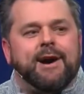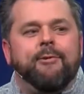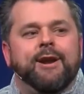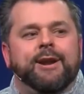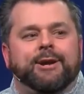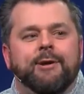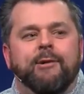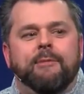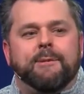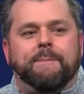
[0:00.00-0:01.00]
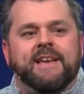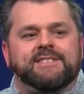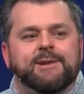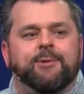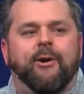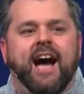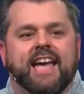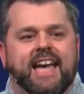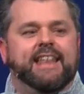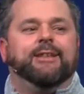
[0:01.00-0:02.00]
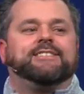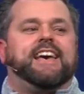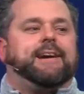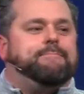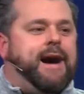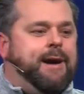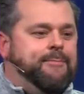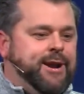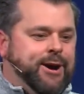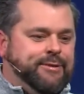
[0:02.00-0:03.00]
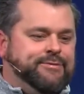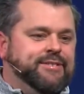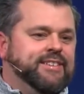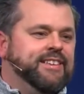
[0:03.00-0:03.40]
wanted to come home to peace and quiet and it looks like a bomb went off.